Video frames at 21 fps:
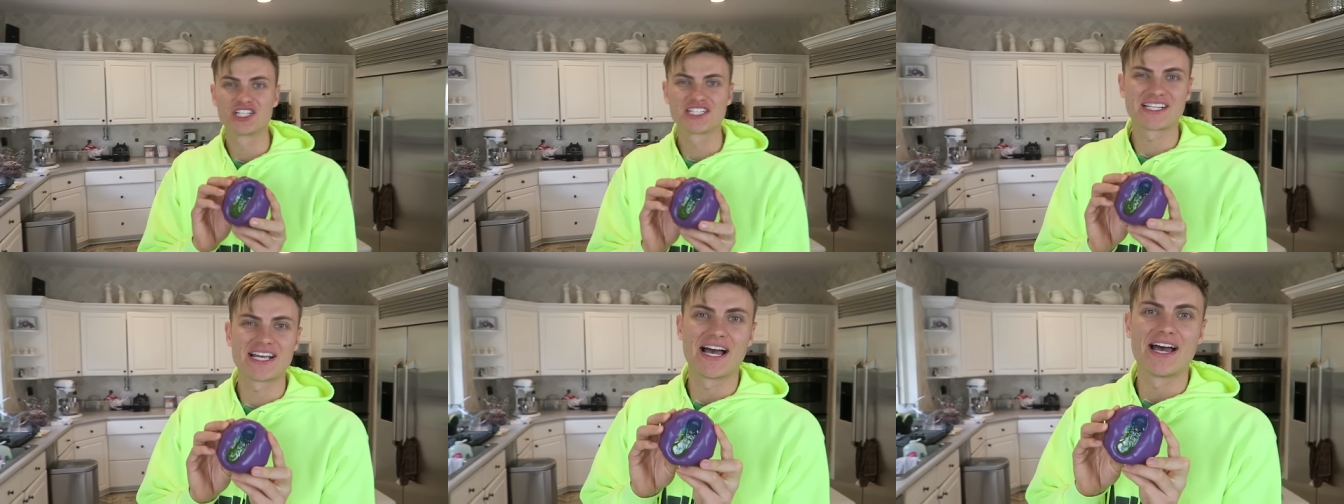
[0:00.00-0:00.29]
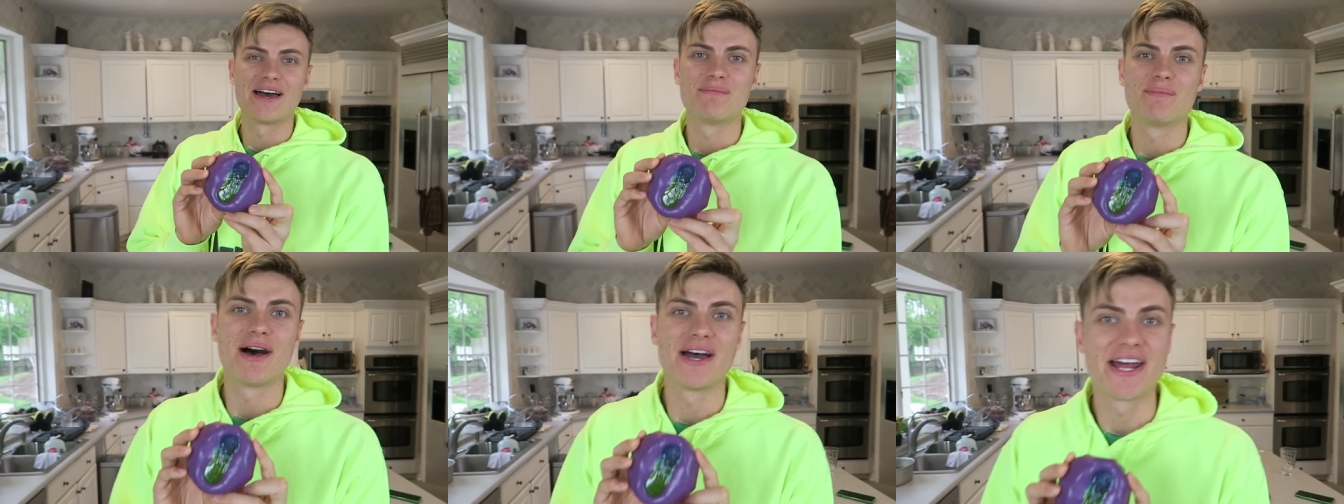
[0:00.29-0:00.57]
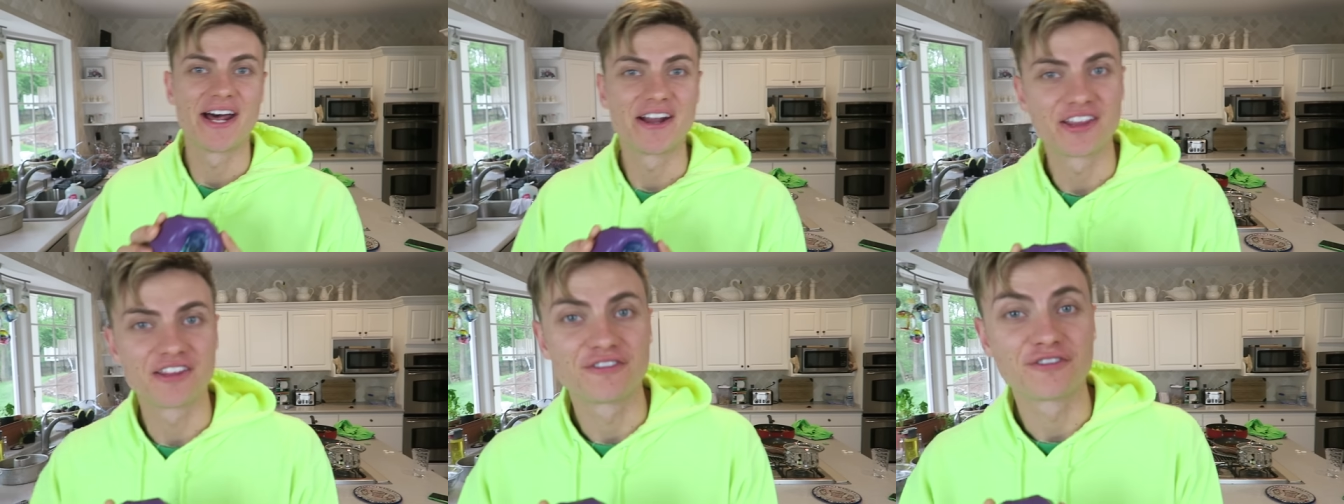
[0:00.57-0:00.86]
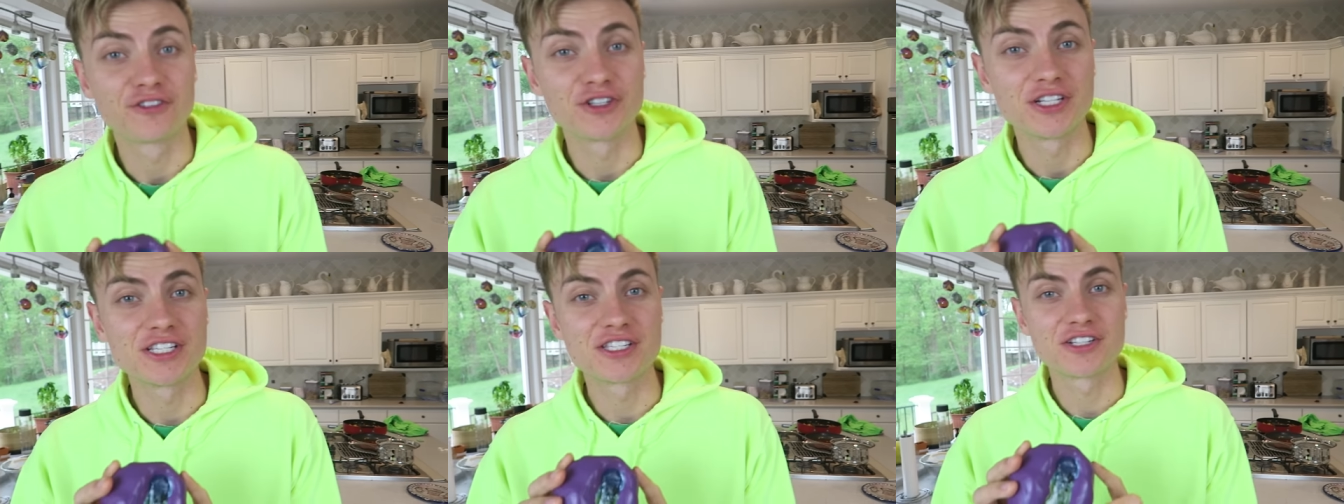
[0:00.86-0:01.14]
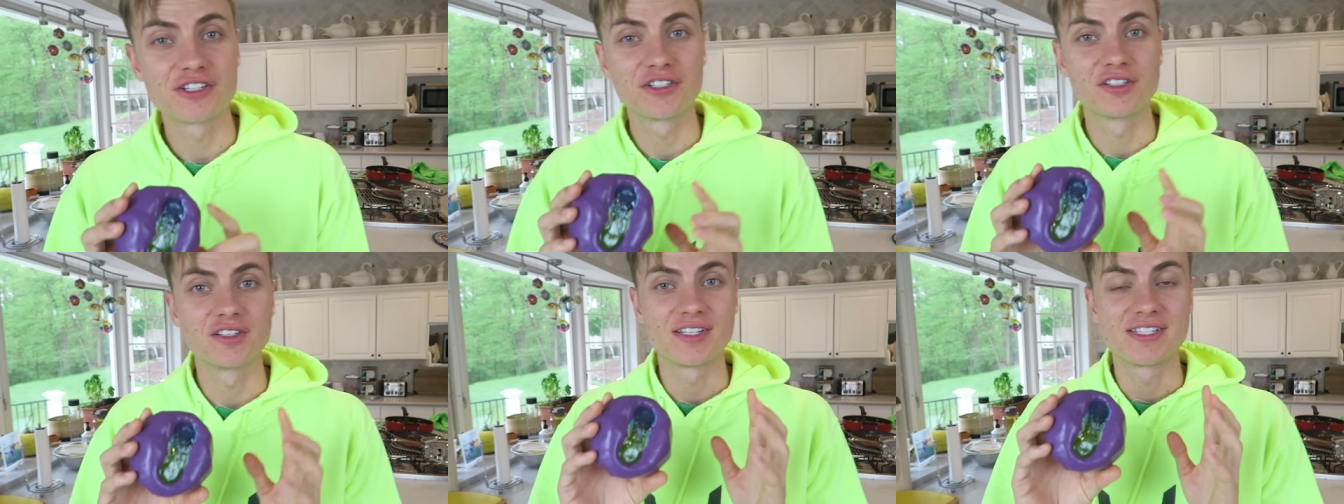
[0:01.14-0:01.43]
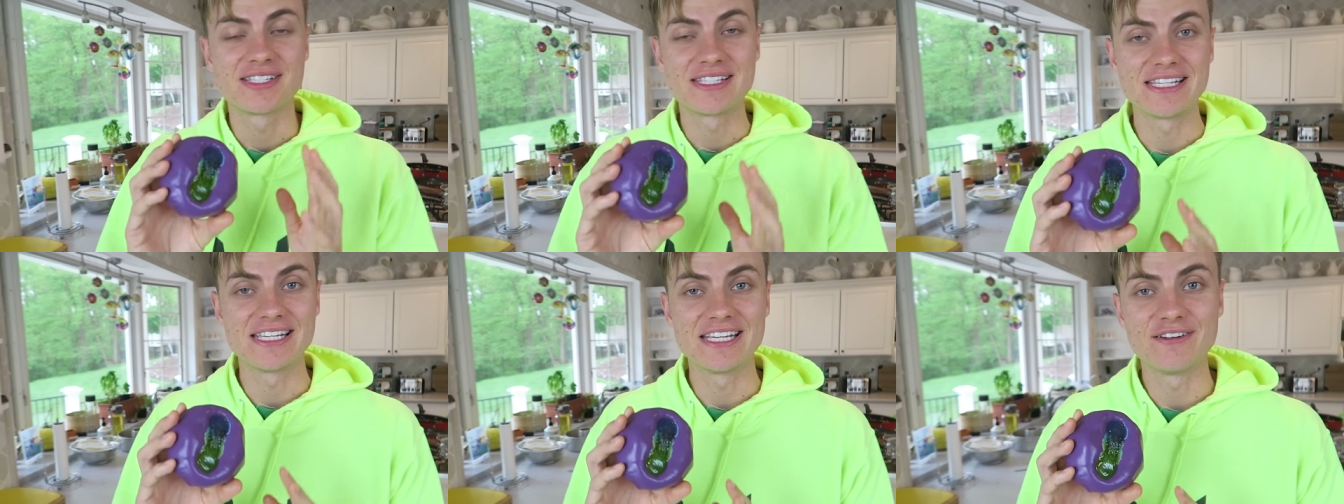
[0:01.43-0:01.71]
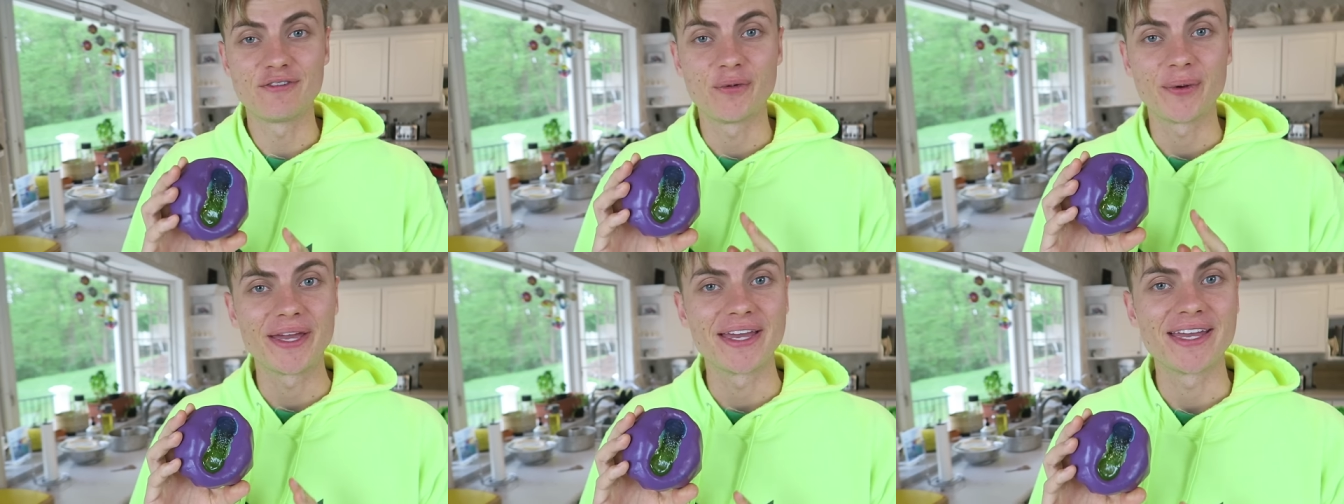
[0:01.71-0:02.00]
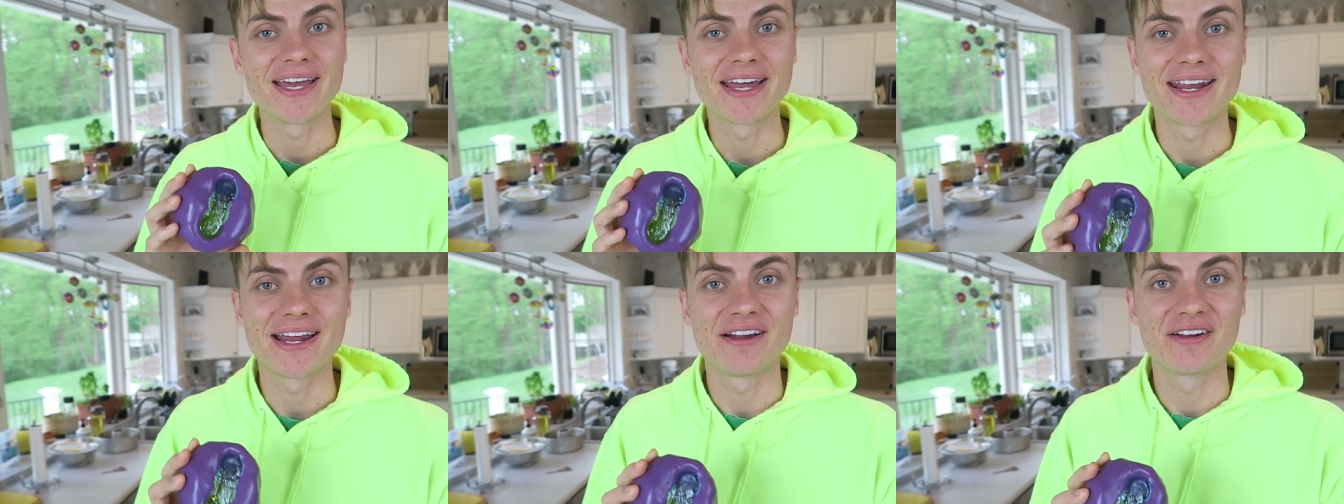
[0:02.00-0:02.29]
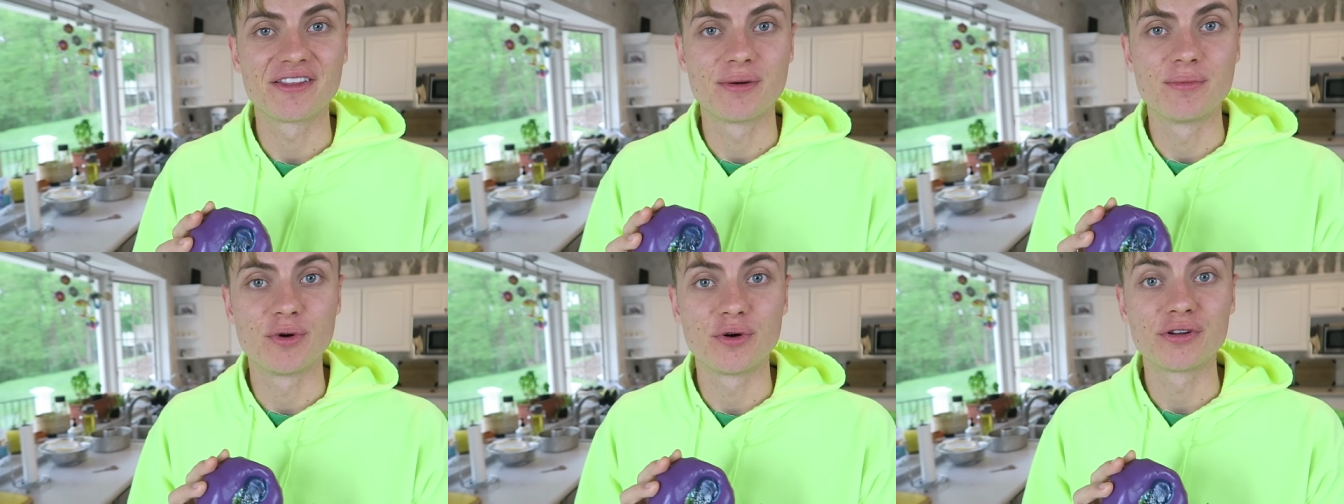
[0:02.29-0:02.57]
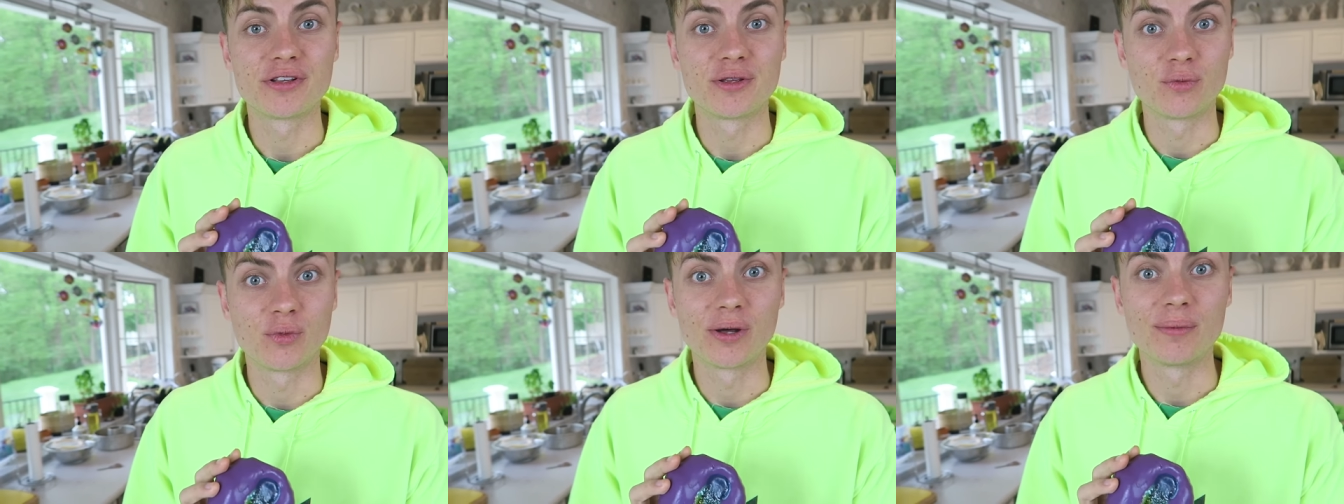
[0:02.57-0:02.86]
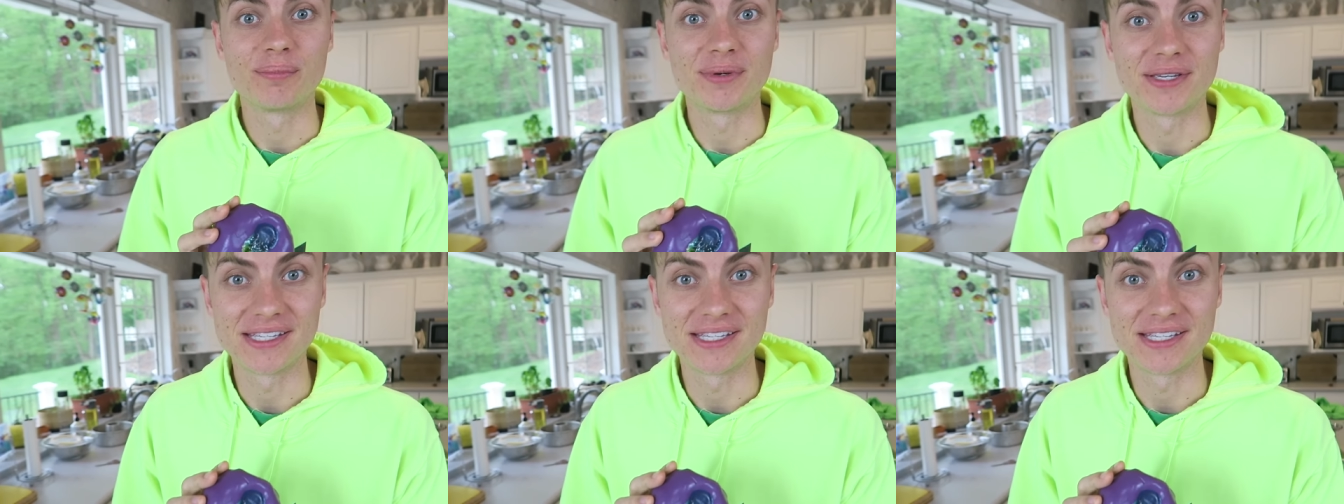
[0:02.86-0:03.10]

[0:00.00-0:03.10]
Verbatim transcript: Just got mine out of the freezer. Let's see if we can get it out of the mold in one